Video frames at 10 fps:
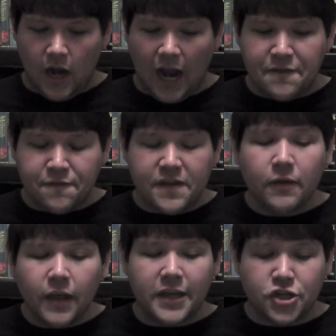I
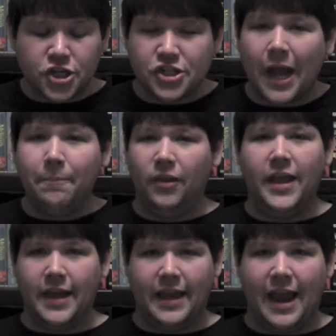feel like she's not
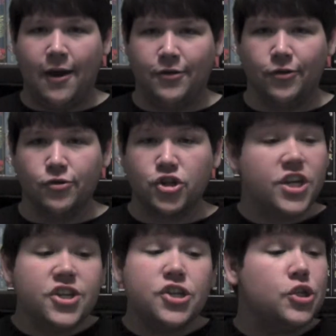playing a character.
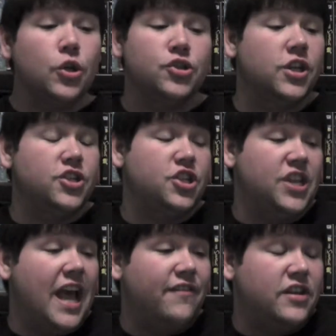She just looks like
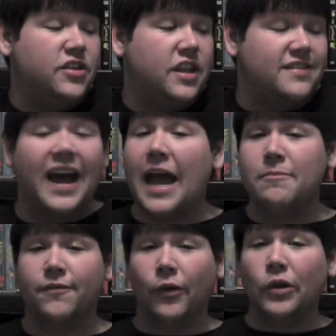she's having the
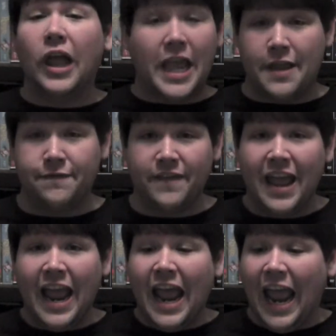time of her life,
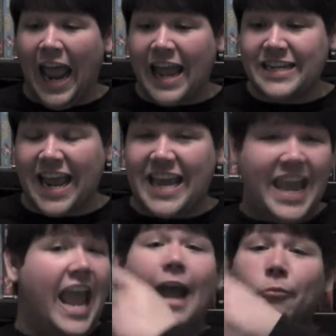and a
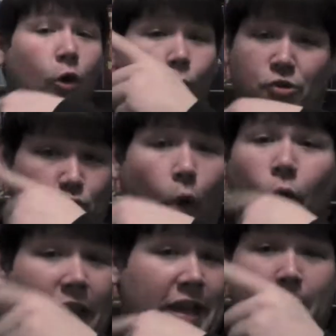camera was
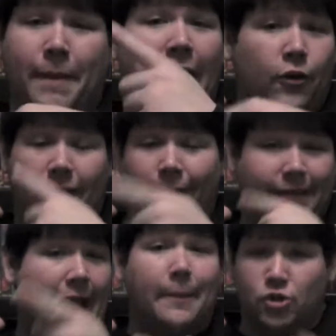rolling in the
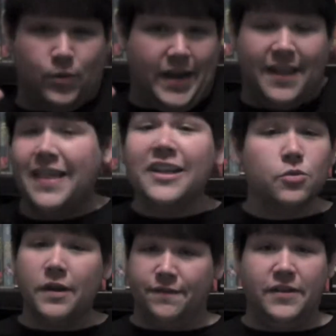background capturing it.
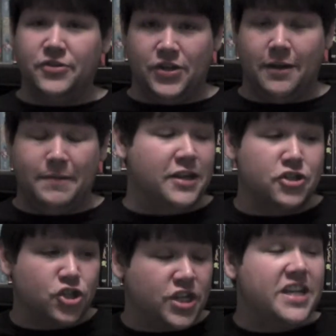That's what it feels like,
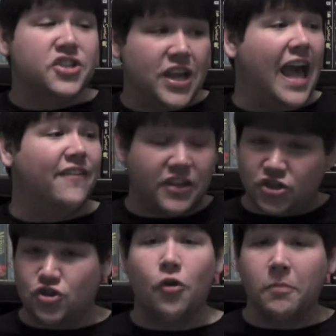because she is having
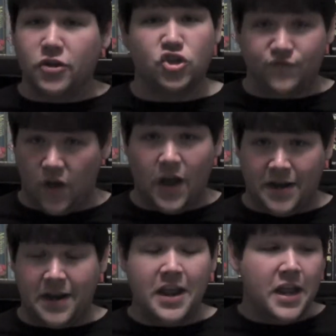so much
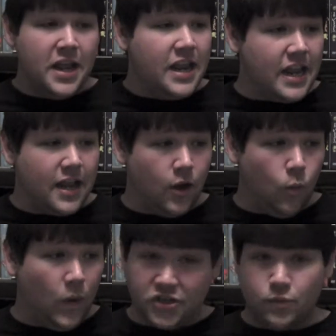fun
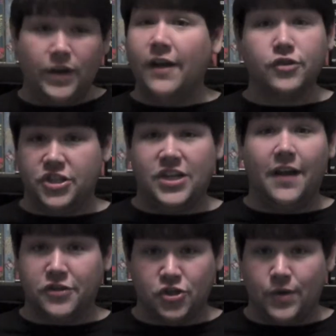whenever she's
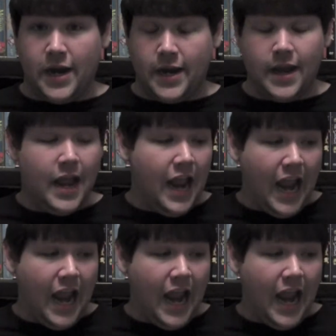on the screen.